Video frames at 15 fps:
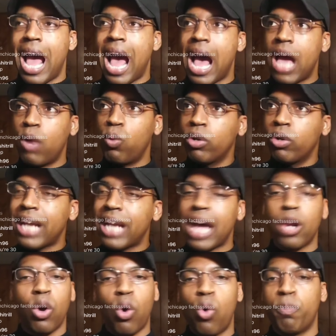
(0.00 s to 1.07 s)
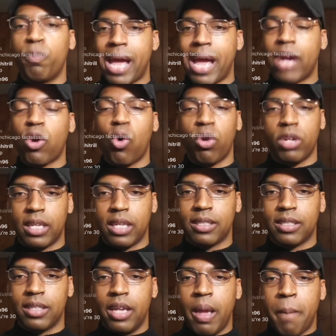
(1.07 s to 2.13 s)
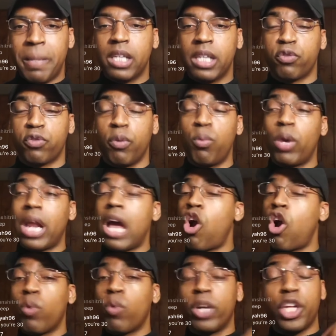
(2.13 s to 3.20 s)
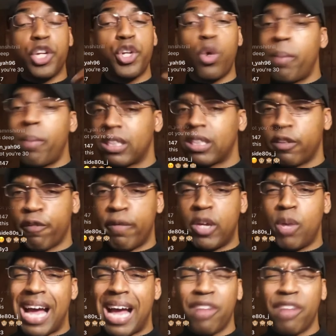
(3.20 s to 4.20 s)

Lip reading: will not hold back on this, because from what I already know about the film, how